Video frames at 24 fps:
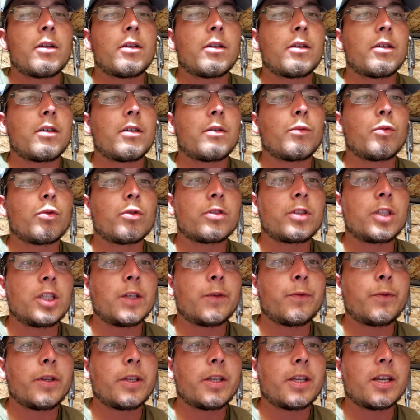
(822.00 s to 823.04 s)
We'll see
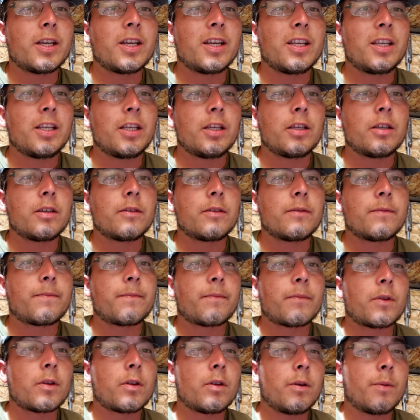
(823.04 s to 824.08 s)
if we get any
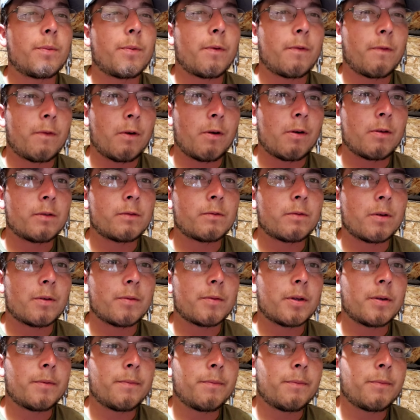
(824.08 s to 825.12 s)
good performance from
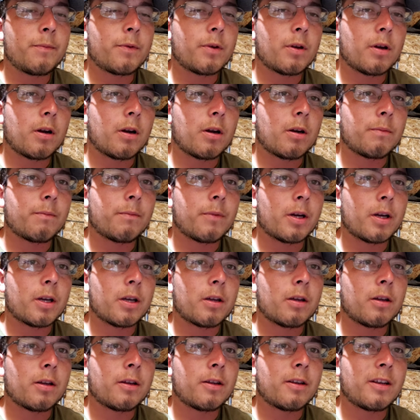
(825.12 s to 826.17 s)
them.
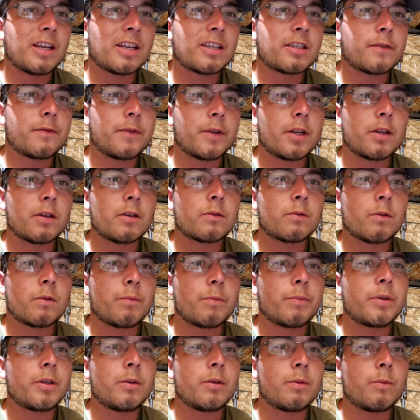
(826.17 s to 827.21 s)
My next videos will
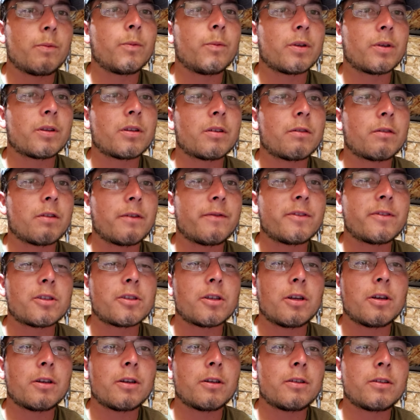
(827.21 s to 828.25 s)
be with the Griffin
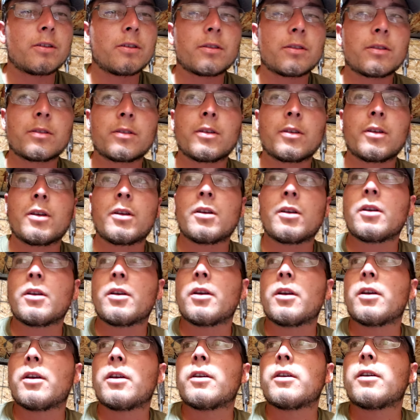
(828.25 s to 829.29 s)
slugs.
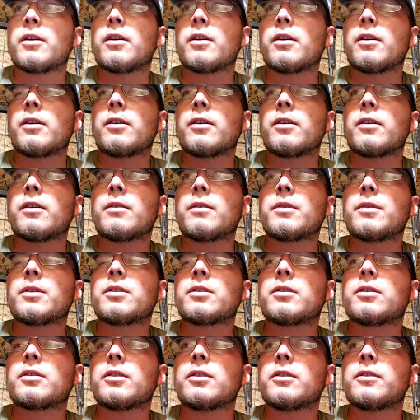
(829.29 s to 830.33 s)

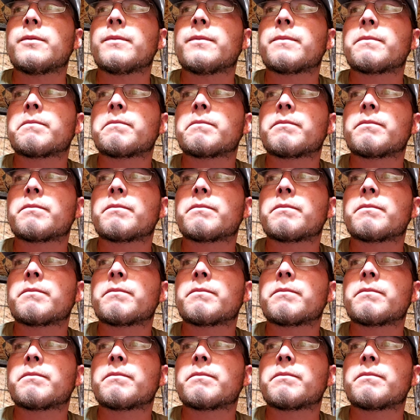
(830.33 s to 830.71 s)
Let's see.